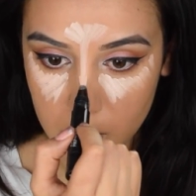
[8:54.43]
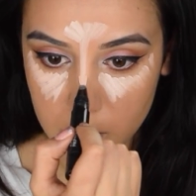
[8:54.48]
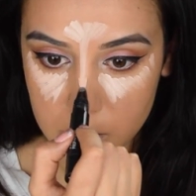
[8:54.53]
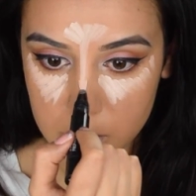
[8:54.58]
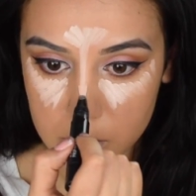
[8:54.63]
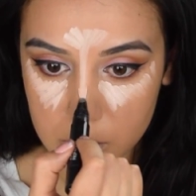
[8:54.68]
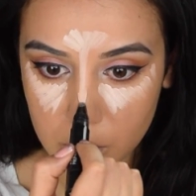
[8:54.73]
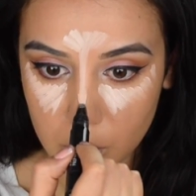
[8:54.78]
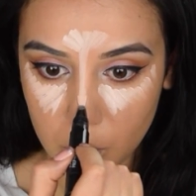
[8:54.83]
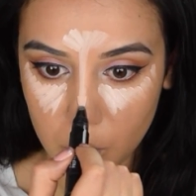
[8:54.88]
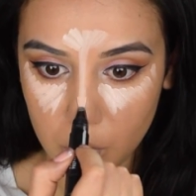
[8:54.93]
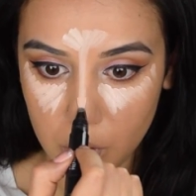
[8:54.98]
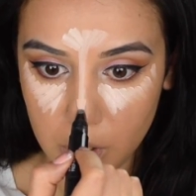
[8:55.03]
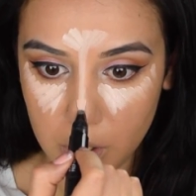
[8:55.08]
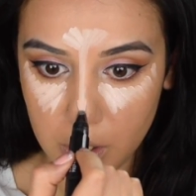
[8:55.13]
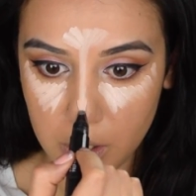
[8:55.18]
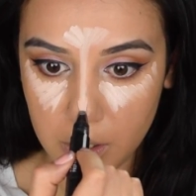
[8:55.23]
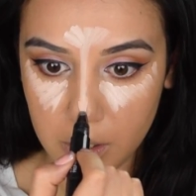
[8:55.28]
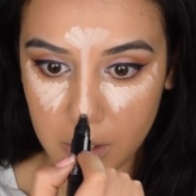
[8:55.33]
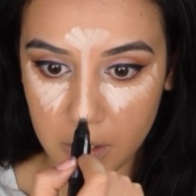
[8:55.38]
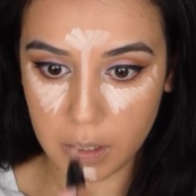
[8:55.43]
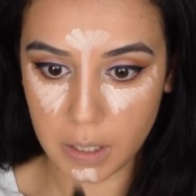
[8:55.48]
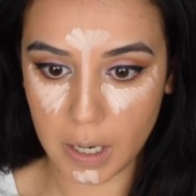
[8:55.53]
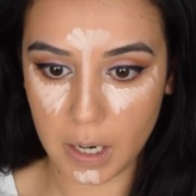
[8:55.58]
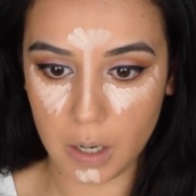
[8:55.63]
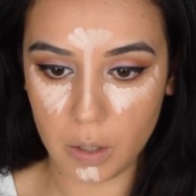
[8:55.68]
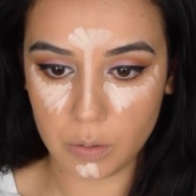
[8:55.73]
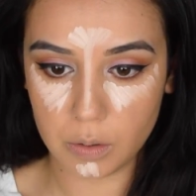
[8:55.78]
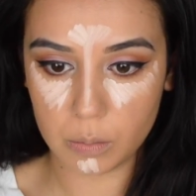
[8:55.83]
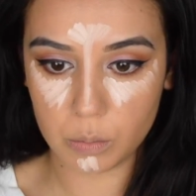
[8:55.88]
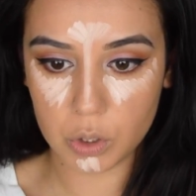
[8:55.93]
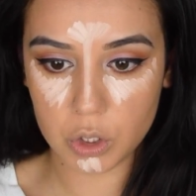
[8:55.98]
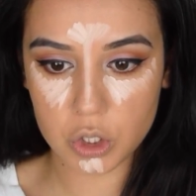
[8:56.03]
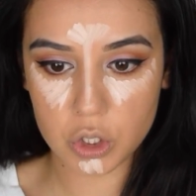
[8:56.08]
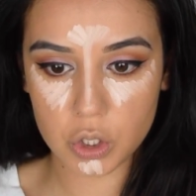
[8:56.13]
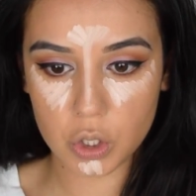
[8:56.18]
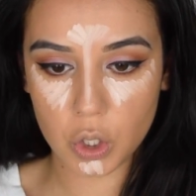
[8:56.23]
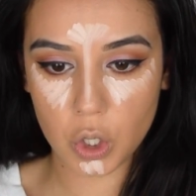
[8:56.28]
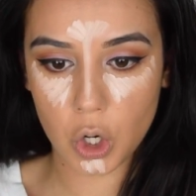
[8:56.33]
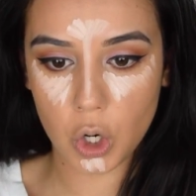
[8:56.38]
Let's go down the bridge
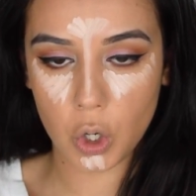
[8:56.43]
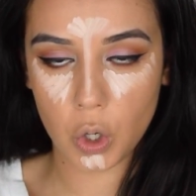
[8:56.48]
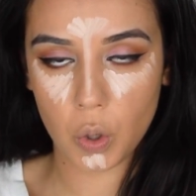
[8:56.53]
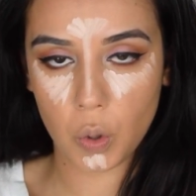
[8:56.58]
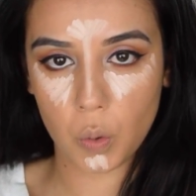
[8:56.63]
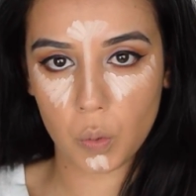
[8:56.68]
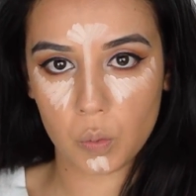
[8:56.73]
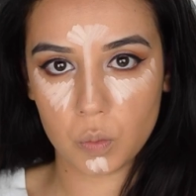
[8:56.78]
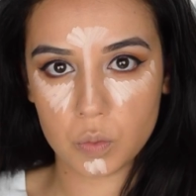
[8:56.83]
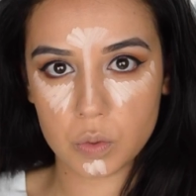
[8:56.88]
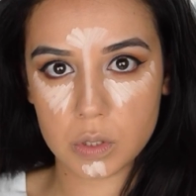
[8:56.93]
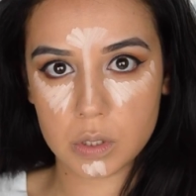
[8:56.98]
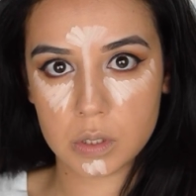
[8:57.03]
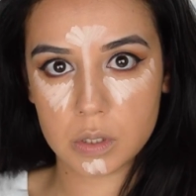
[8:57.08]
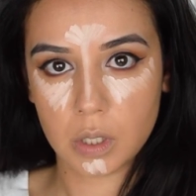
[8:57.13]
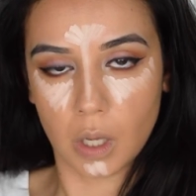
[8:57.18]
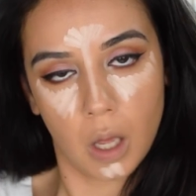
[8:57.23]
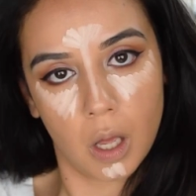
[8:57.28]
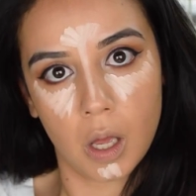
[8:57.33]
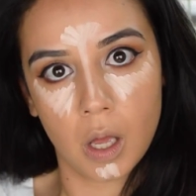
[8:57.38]
of the nose.